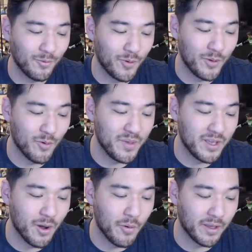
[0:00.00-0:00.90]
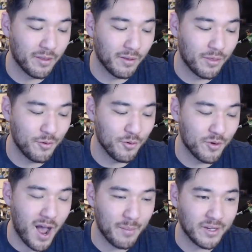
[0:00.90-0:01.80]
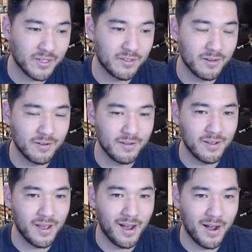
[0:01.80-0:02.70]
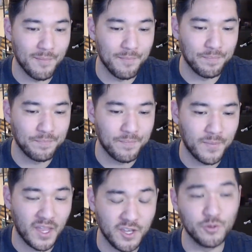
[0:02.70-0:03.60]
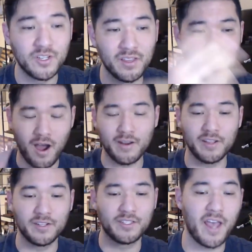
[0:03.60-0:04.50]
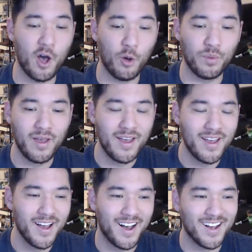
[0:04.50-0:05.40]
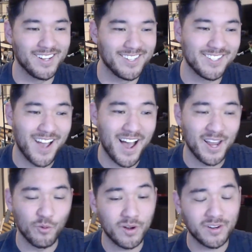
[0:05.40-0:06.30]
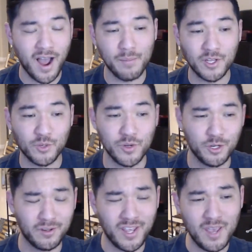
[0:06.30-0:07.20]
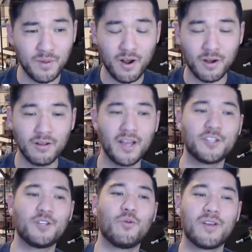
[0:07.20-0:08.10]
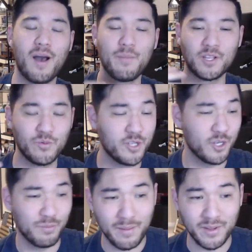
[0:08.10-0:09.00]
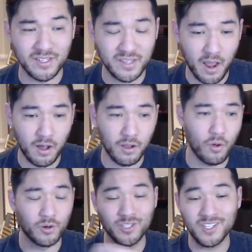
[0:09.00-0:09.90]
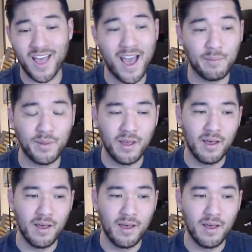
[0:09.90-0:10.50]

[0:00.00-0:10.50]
We will be going through comics and using the audience to help decide what comics we should keep in our collection, what comics we should maybe sell or slab,